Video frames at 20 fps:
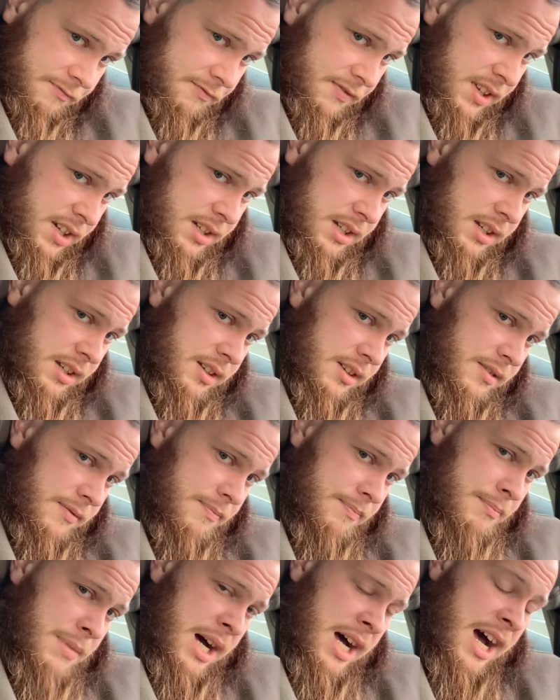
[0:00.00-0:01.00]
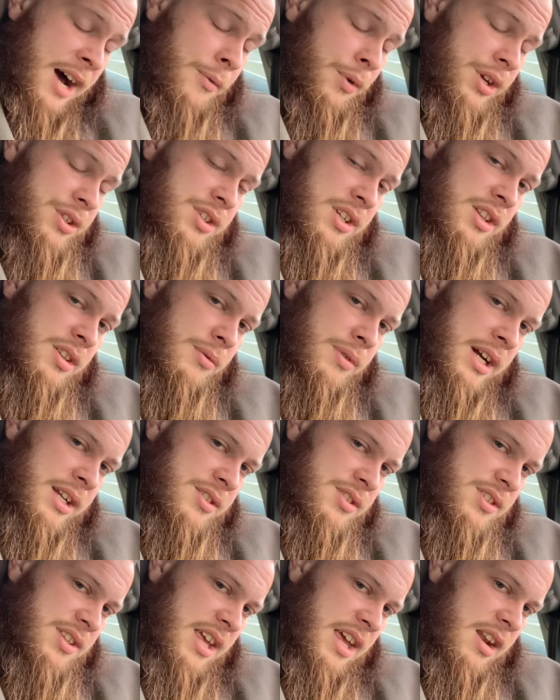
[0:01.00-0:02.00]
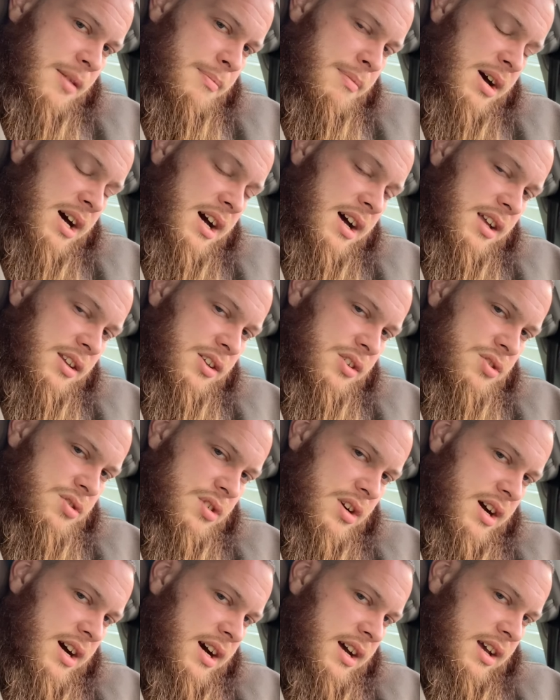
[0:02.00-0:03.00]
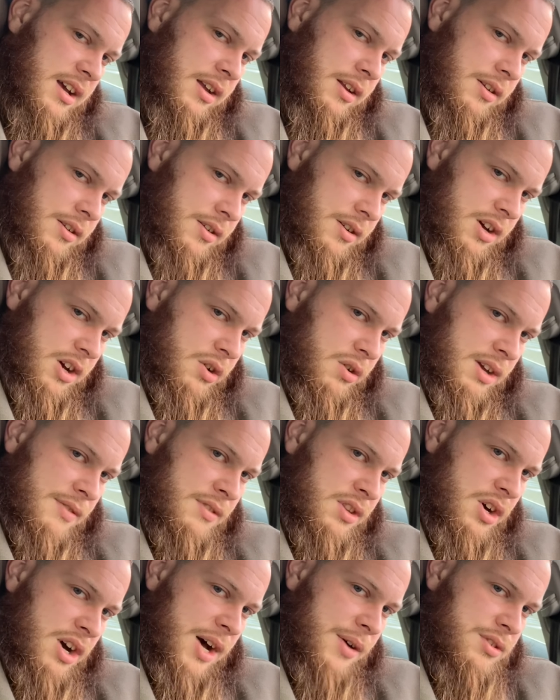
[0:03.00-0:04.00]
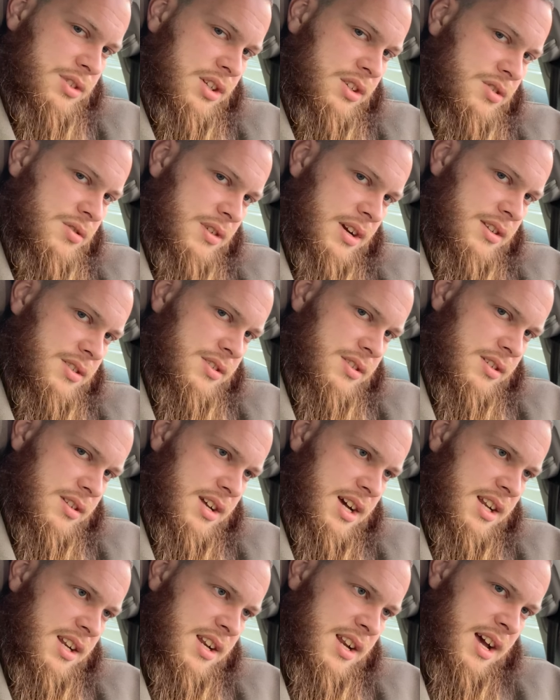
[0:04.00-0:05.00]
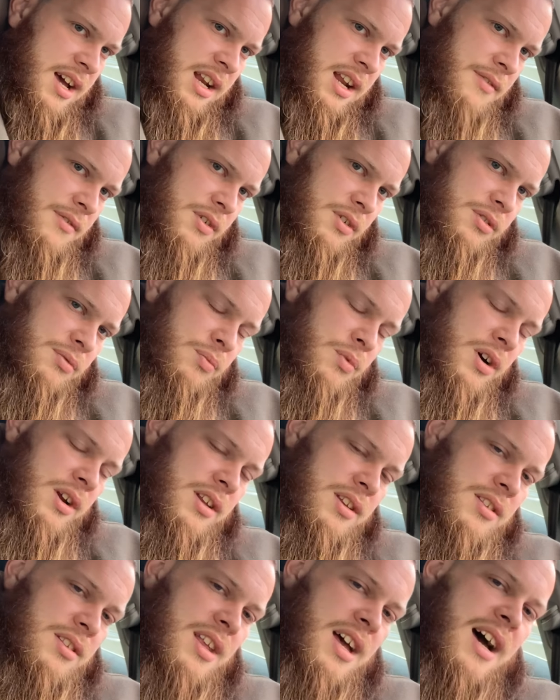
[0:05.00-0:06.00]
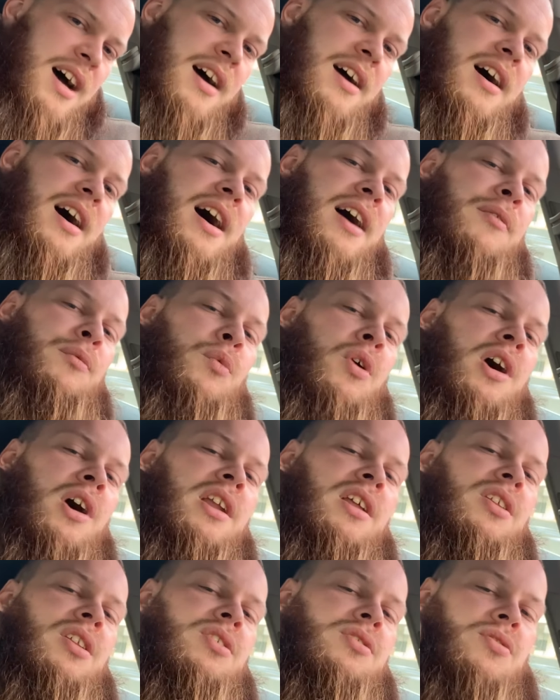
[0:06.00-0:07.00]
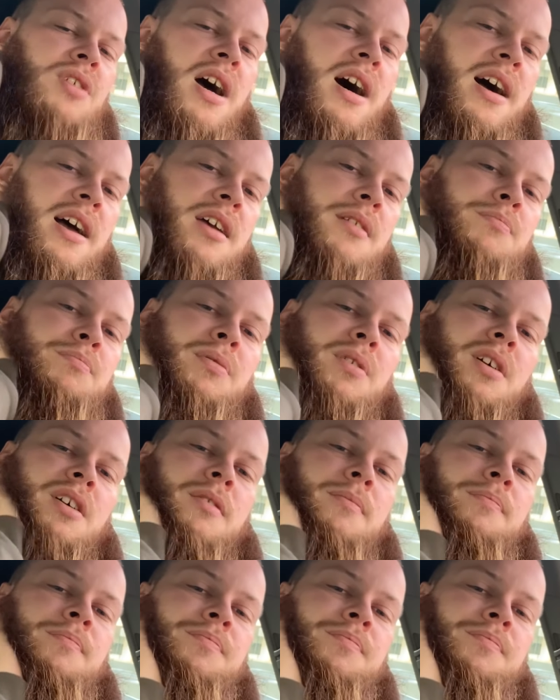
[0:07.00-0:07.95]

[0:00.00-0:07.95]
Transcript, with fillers: fucking my I wasn't in the right state of mind to try it, you know. Even though I was interested, I I never wanted I wanted to try it, but